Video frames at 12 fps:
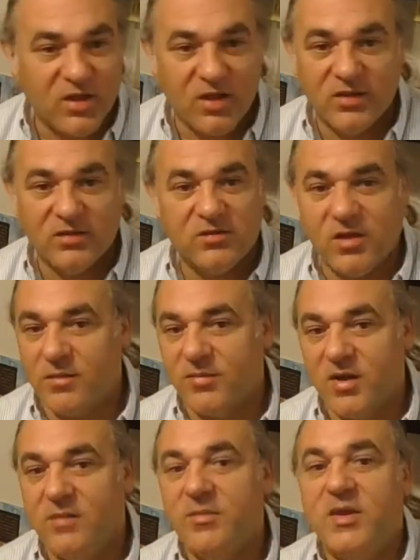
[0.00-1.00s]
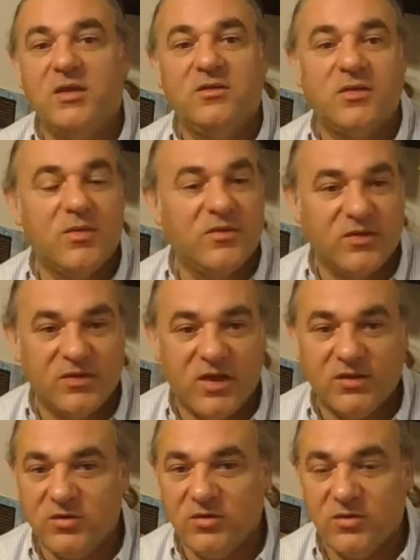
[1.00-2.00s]
stopped coming. Some of us had
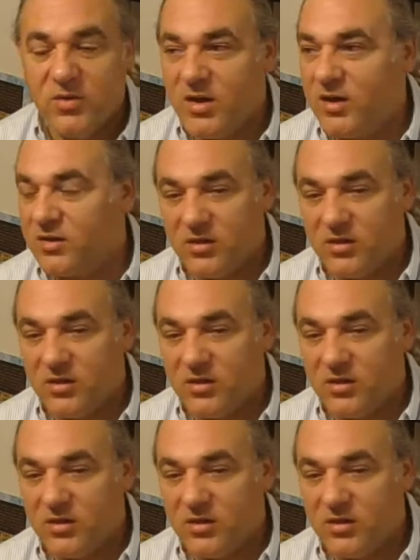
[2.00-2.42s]
to uh,